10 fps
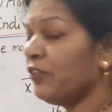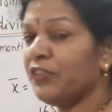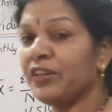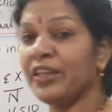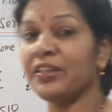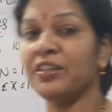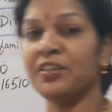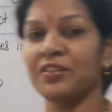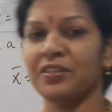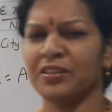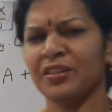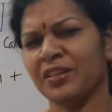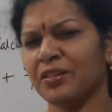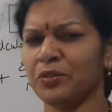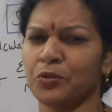if you get it,
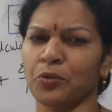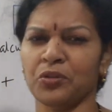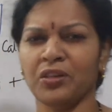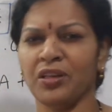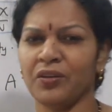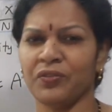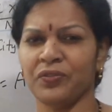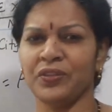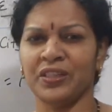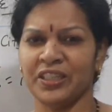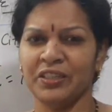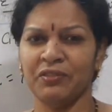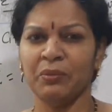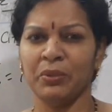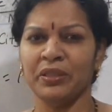then total of the d
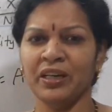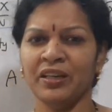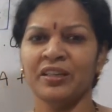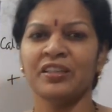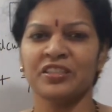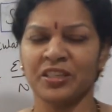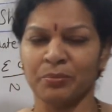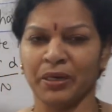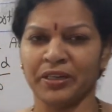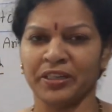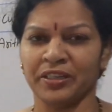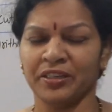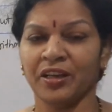will be the sigma d.